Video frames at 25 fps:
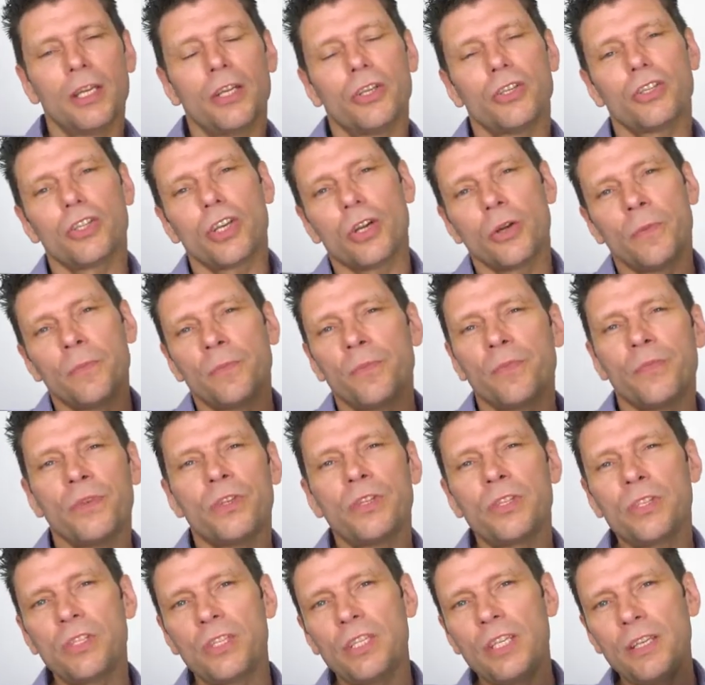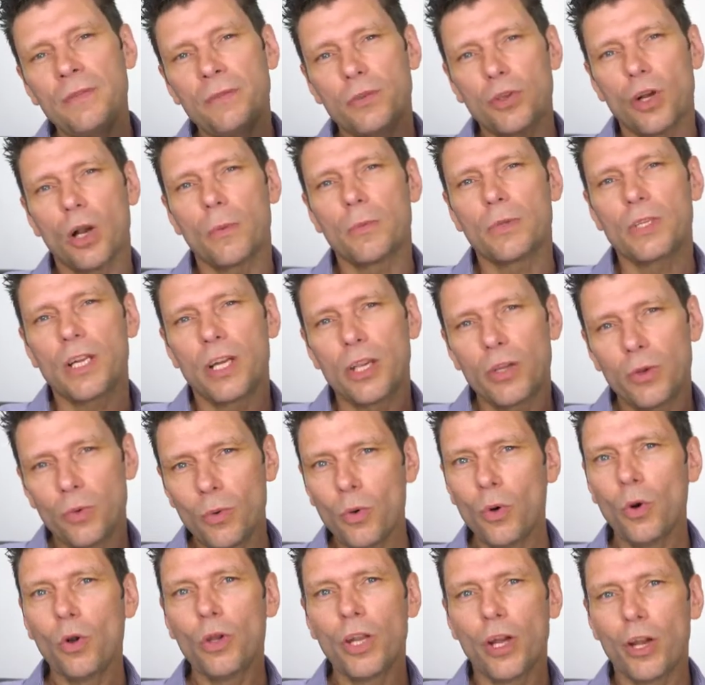So Steve Jobs, now you
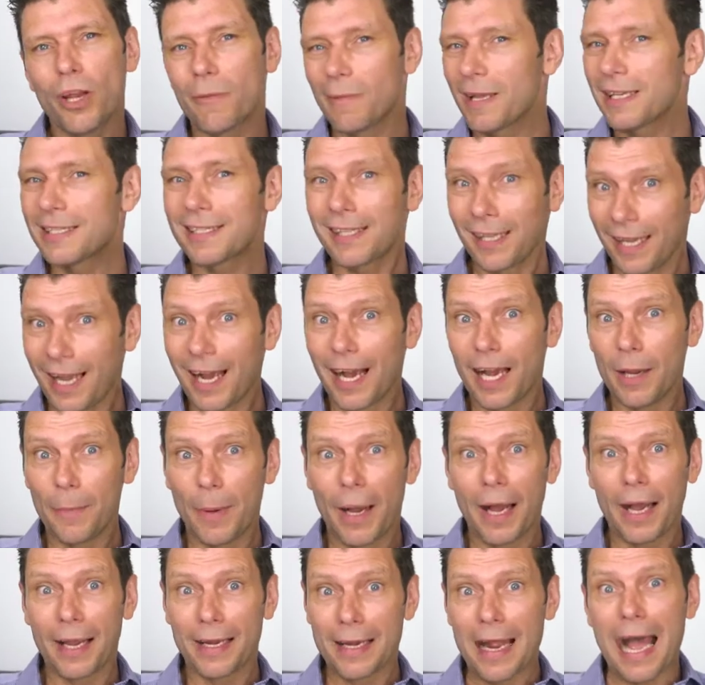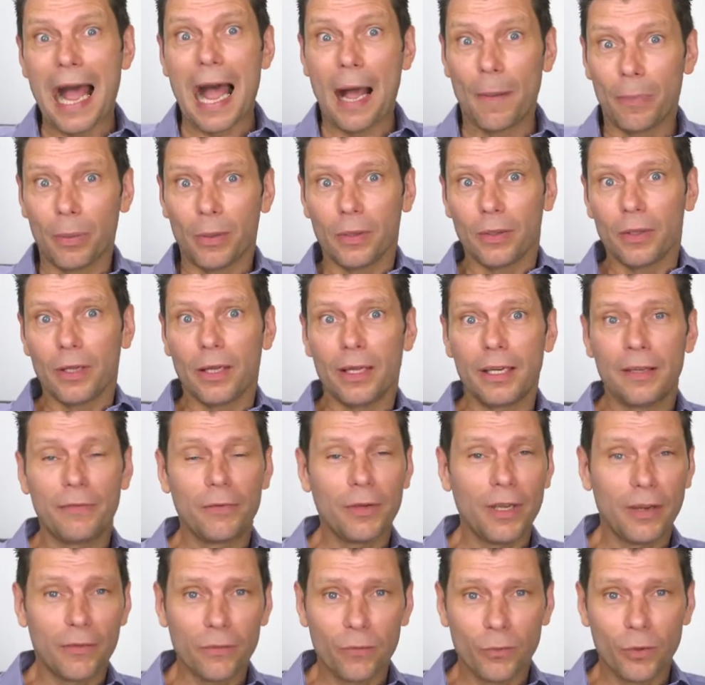all know him. That's the guy behind Apple. And
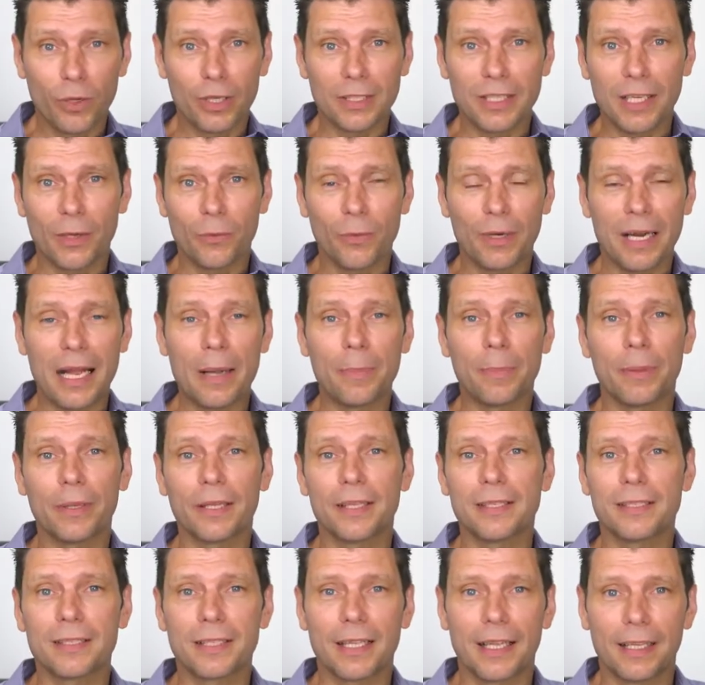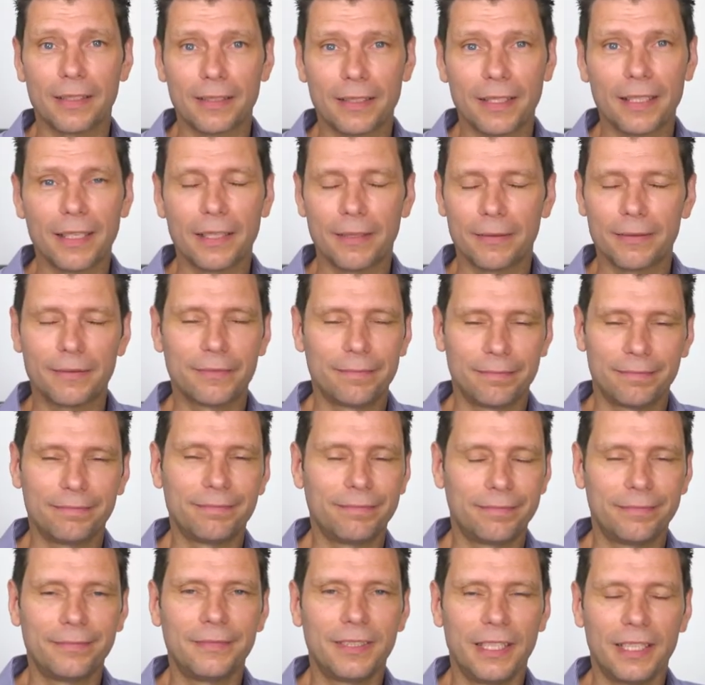if you haven't worked out what Apple is, then
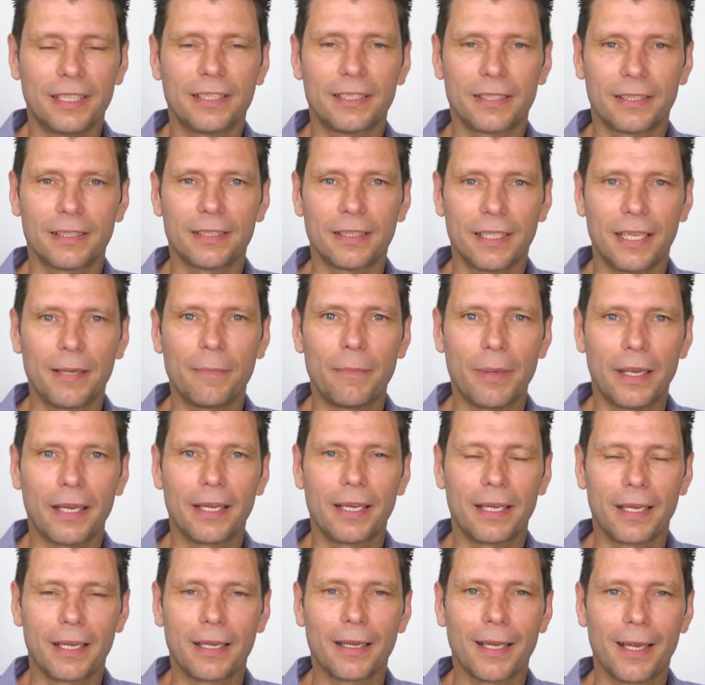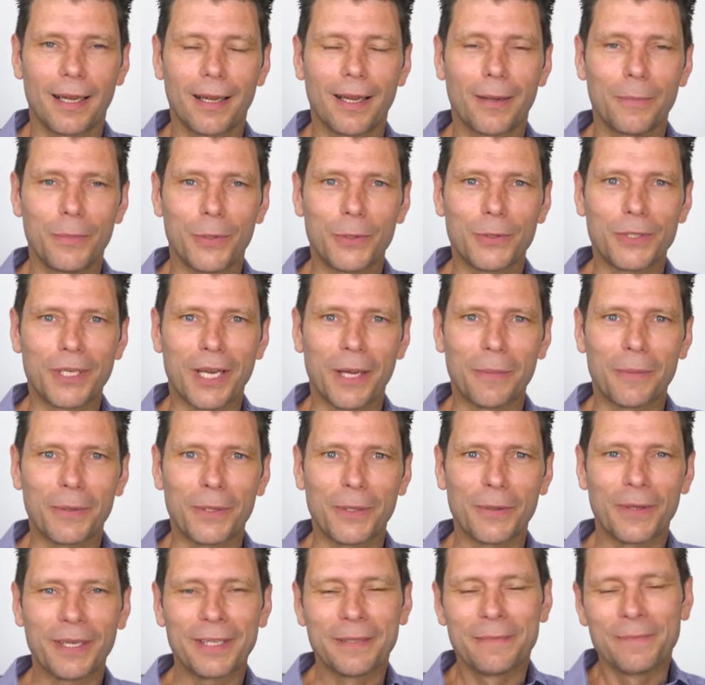it's a big computer
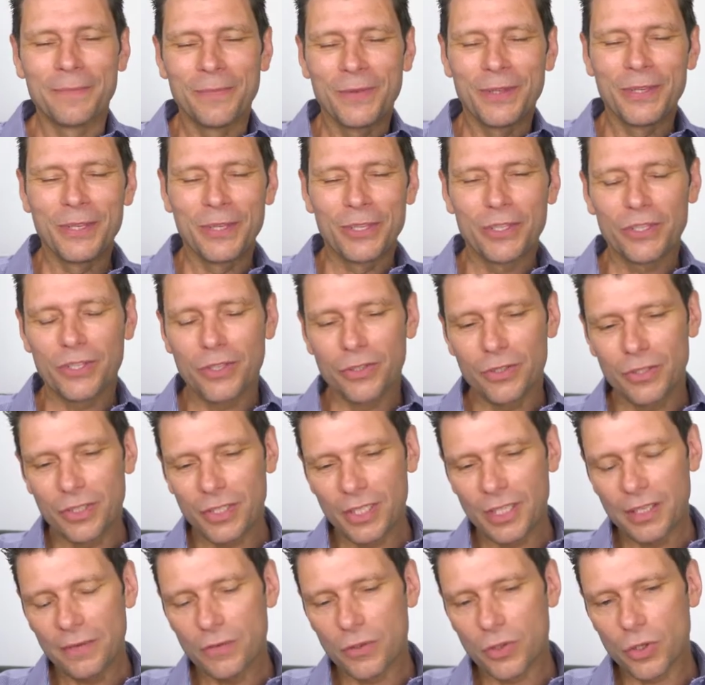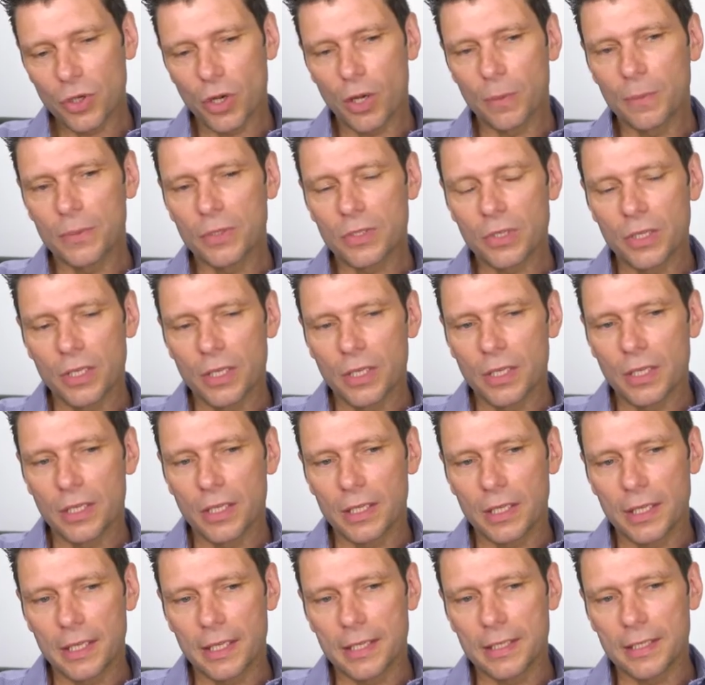company, right? So Steve Jobs
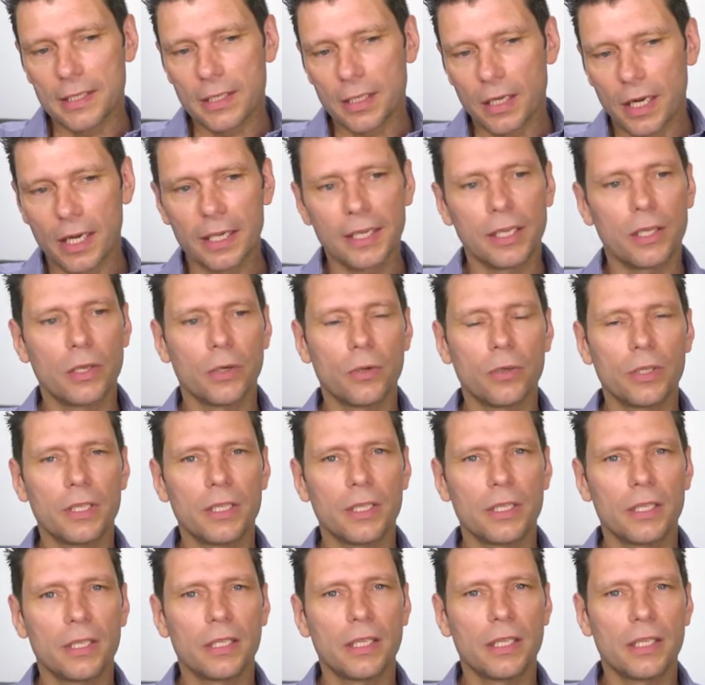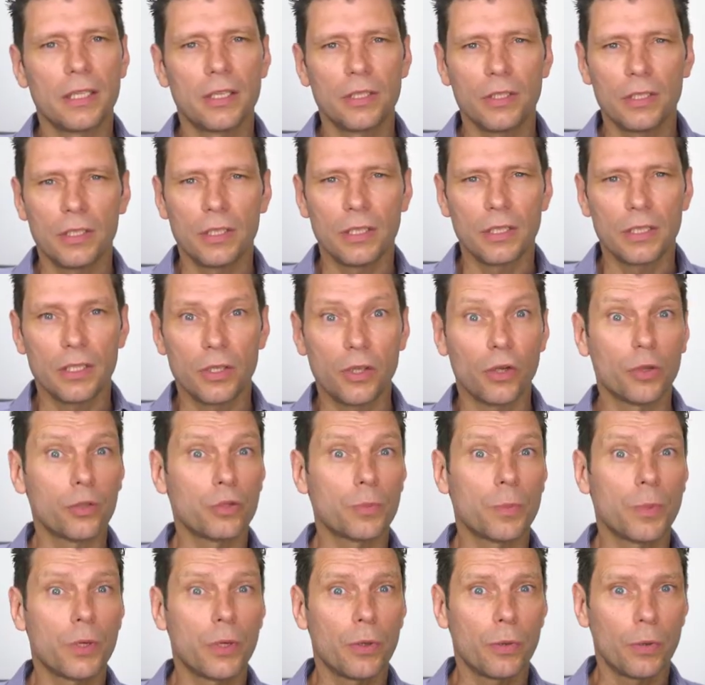is an icon in the
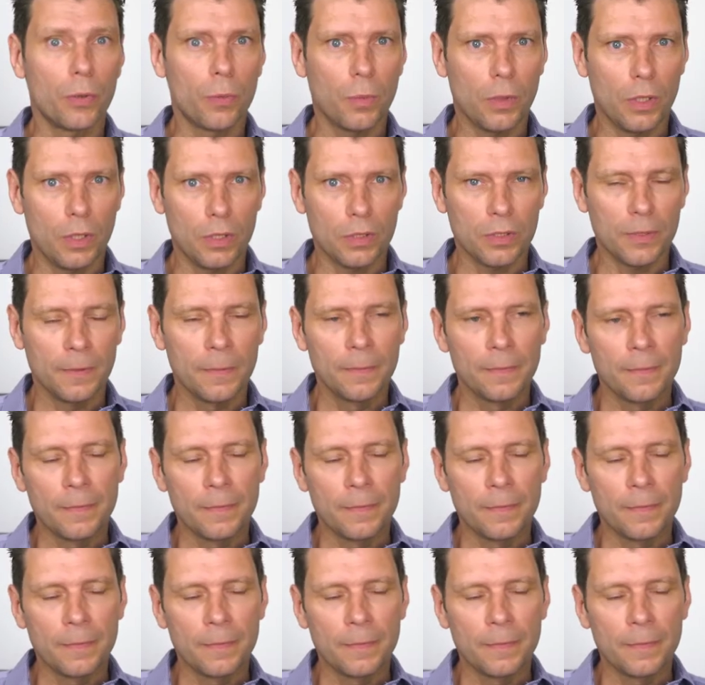entrepreneurial world.